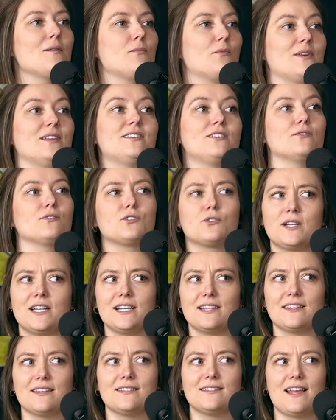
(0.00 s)
but we still treat
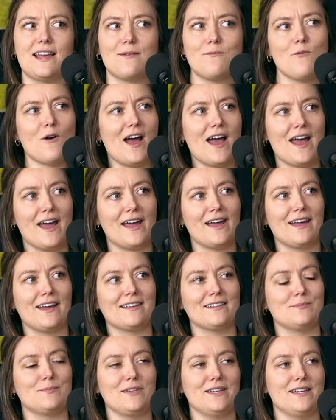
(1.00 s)
it the same way
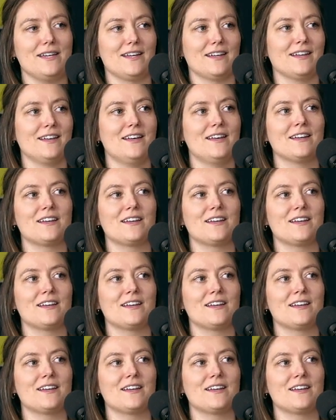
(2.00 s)
as being